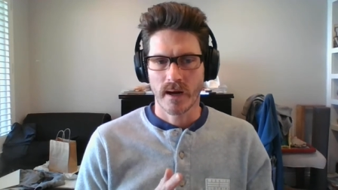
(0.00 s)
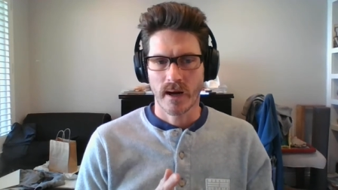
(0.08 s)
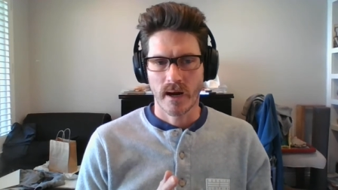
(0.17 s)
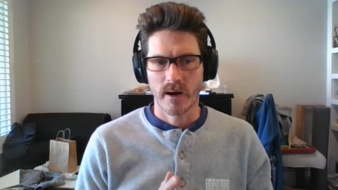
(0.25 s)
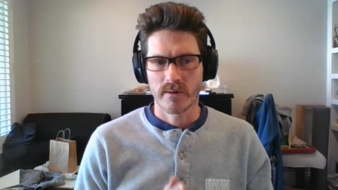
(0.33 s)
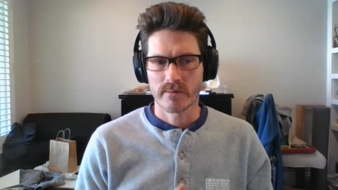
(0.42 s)

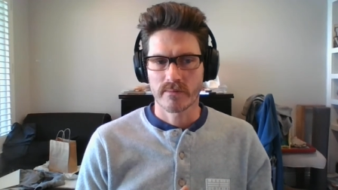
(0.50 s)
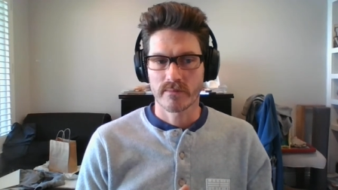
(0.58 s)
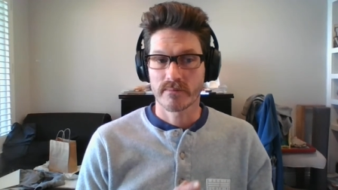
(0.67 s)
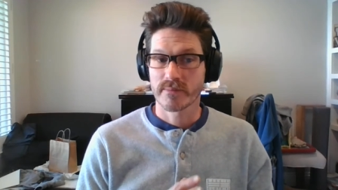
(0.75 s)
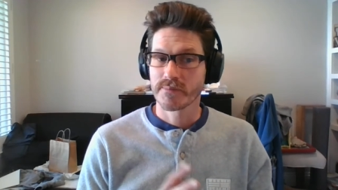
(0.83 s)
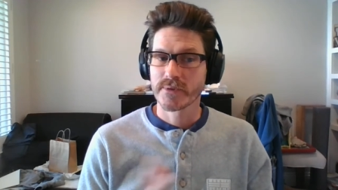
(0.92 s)
Uh,
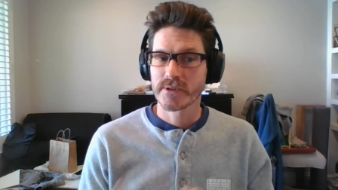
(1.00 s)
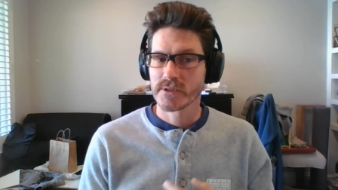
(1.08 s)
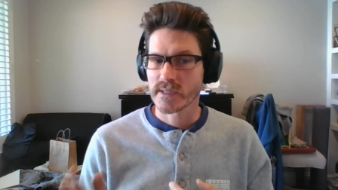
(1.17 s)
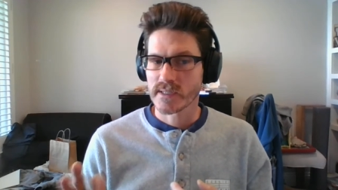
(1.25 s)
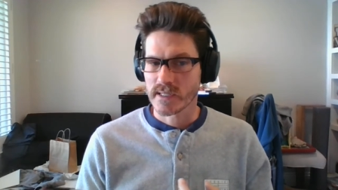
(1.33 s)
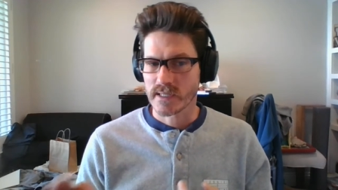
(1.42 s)

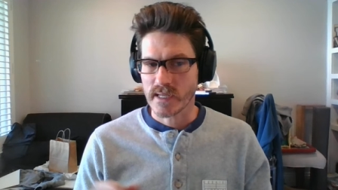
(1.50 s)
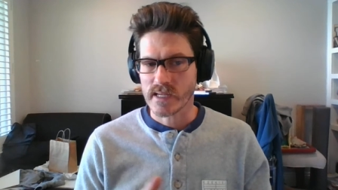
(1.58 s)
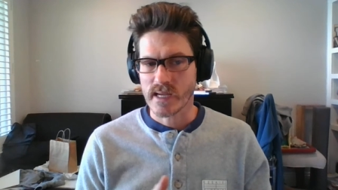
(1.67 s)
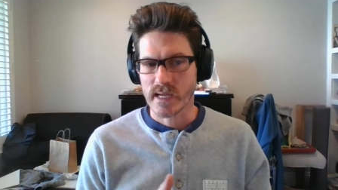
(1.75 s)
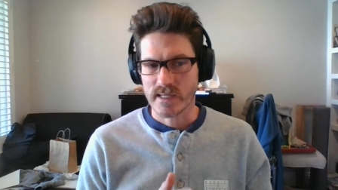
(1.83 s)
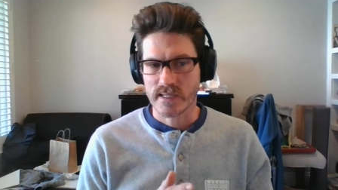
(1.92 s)
just as
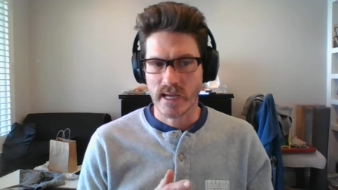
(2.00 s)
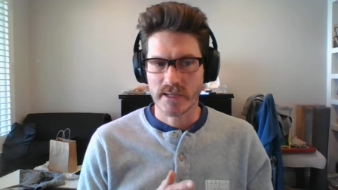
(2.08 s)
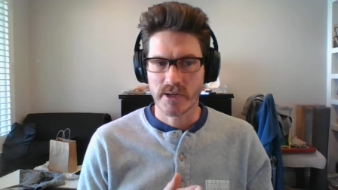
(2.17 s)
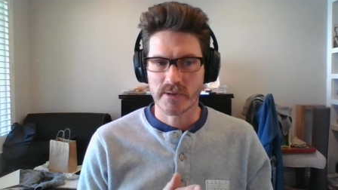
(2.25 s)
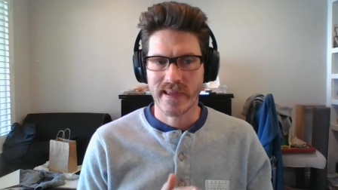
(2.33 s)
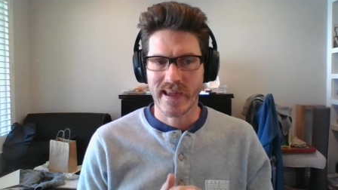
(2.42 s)
a, as a side
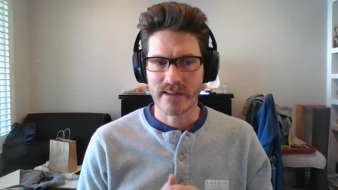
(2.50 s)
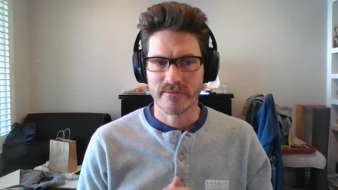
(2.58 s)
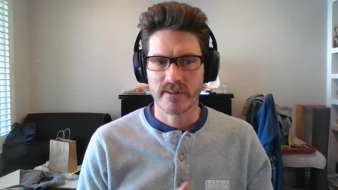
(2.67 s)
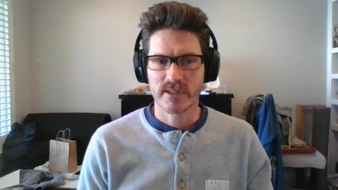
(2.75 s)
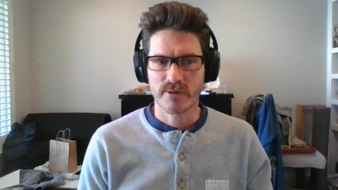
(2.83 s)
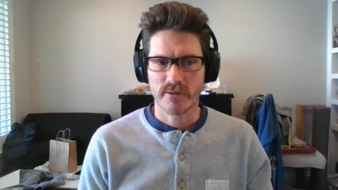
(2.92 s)
note,
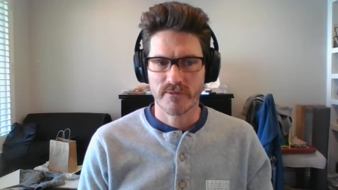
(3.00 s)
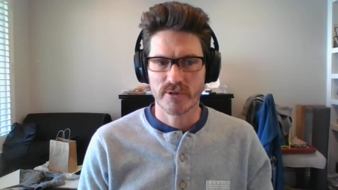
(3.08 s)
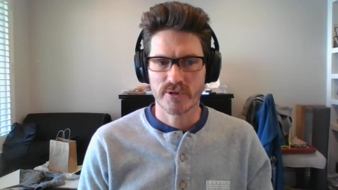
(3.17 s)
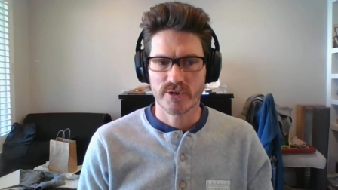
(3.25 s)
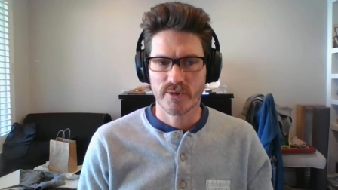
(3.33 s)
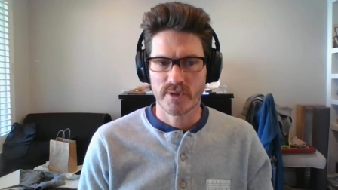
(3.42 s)
Canvas
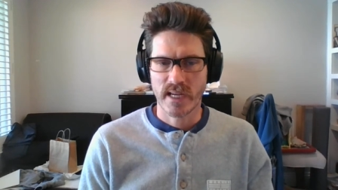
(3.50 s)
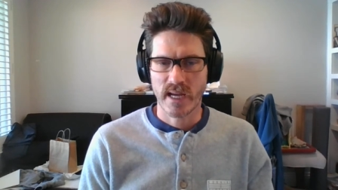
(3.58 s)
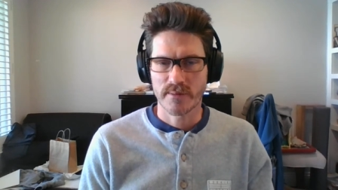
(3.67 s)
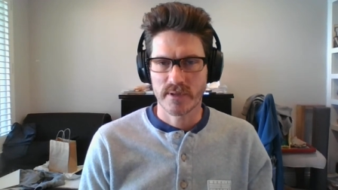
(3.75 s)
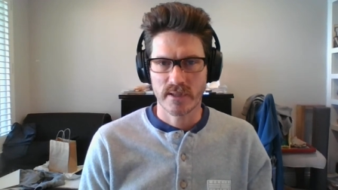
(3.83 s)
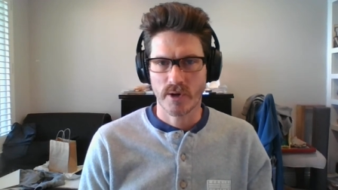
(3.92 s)
refers to
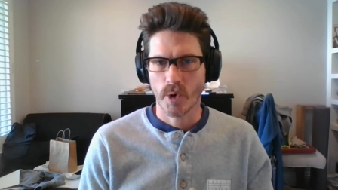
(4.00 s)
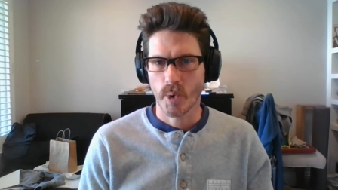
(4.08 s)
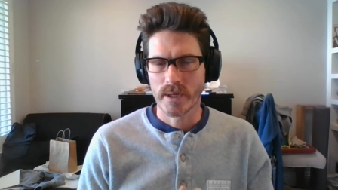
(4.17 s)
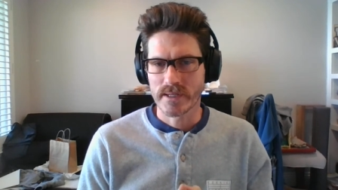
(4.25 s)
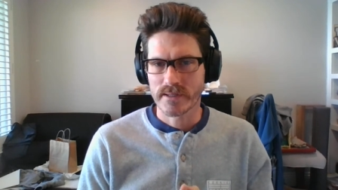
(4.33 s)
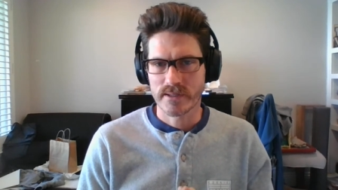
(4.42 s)
exams as a
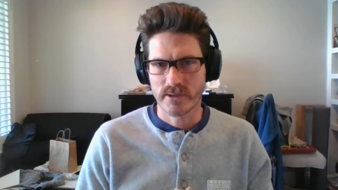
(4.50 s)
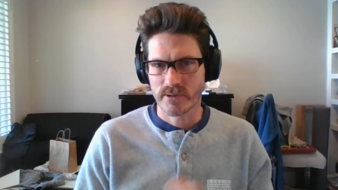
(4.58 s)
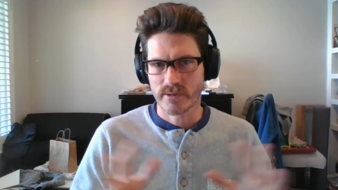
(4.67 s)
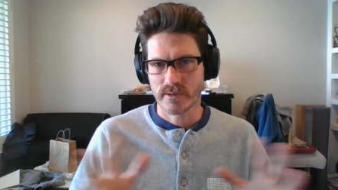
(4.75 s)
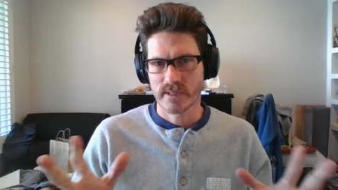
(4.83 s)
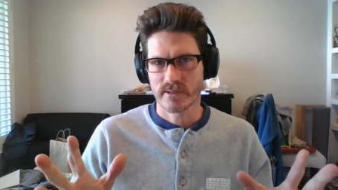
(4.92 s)
quiz.
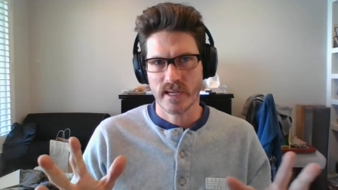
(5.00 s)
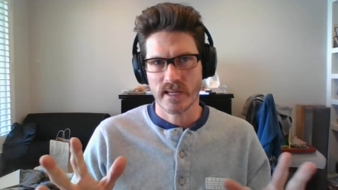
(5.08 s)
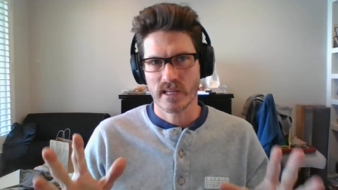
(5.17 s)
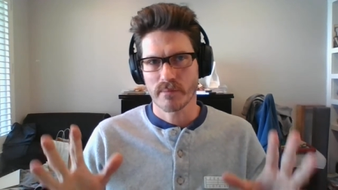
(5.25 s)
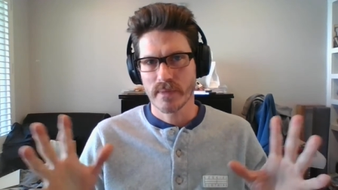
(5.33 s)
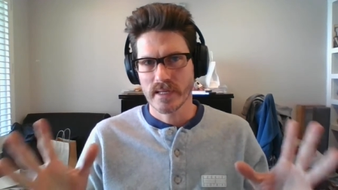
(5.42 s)
So it'll say
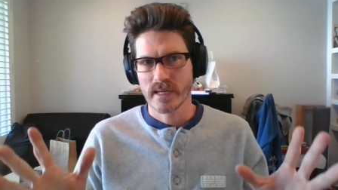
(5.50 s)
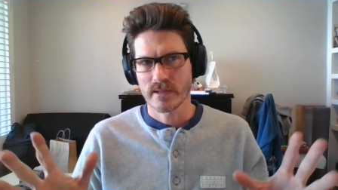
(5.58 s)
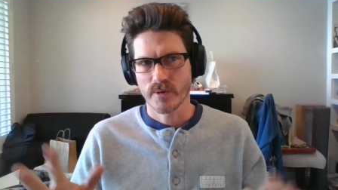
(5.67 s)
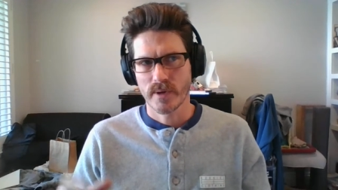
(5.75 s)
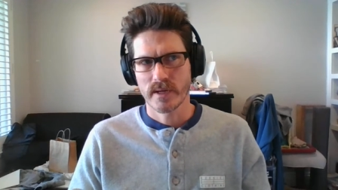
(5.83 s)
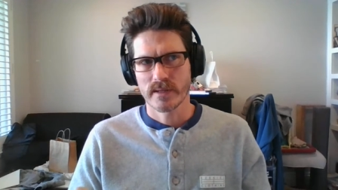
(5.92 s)
like begin
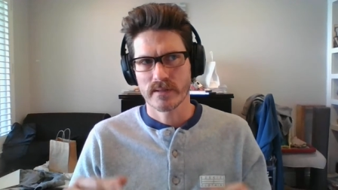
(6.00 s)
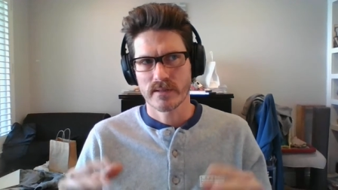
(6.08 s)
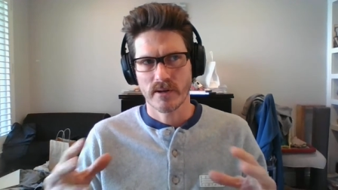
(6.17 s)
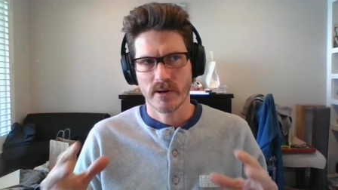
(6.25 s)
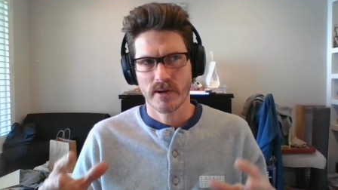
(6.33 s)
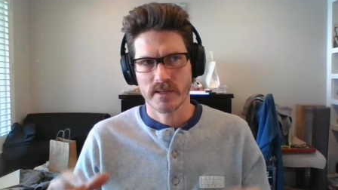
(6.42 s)
quiz,
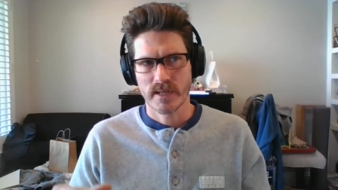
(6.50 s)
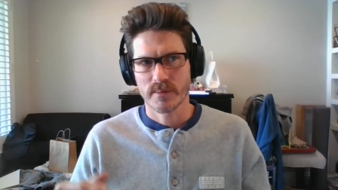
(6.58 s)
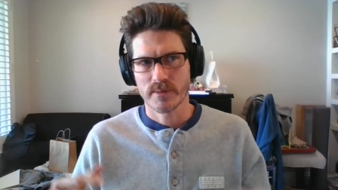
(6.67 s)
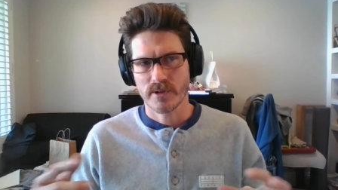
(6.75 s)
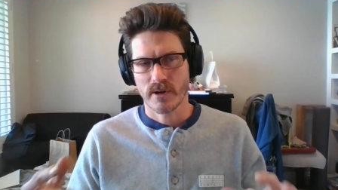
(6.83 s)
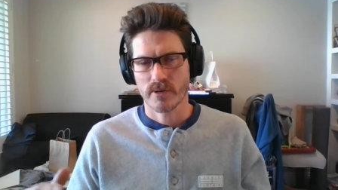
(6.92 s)
start
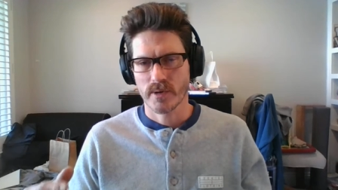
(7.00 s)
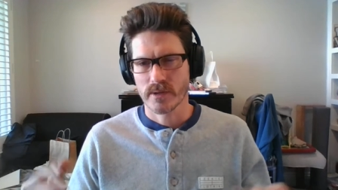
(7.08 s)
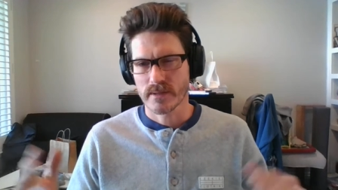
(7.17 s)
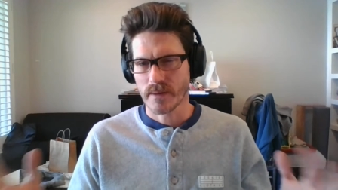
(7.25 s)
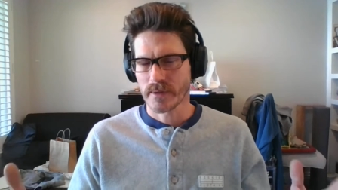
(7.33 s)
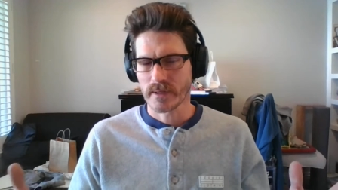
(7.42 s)
attempt, start
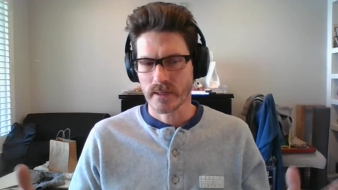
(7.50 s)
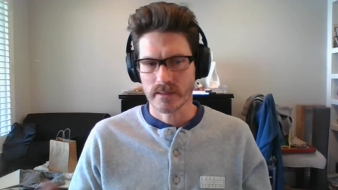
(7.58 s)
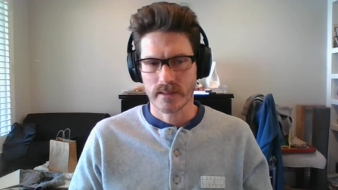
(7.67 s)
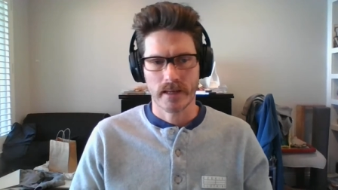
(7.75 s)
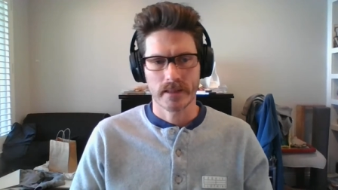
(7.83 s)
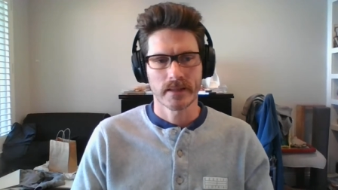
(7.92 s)
quiz, something like
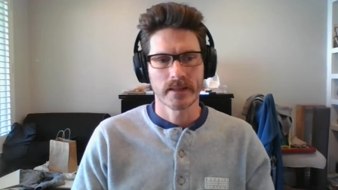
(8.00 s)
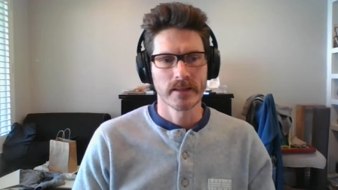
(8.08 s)
that.